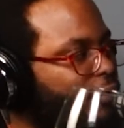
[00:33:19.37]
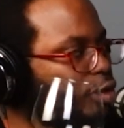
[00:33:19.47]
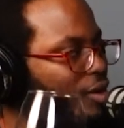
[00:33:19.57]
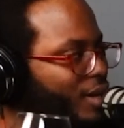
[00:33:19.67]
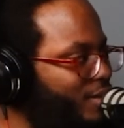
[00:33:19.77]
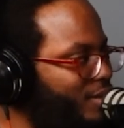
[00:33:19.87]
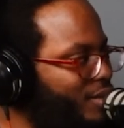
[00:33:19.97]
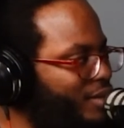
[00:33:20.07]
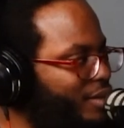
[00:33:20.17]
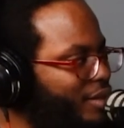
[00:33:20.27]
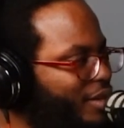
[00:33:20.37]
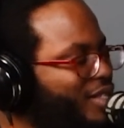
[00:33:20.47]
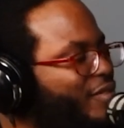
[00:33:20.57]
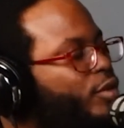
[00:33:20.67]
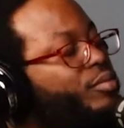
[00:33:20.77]
for us
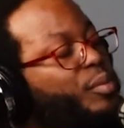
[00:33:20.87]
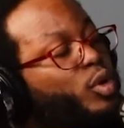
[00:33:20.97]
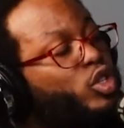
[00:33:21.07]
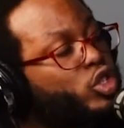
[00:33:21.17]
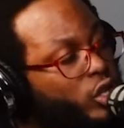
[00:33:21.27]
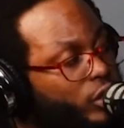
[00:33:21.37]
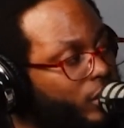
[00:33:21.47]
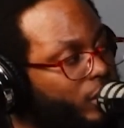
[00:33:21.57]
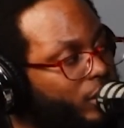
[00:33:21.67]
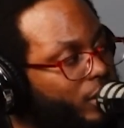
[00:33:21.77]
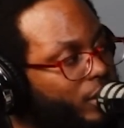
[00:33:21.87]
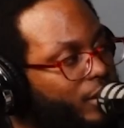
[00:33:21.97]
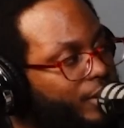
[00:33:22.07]
because if there was a bit more sugar and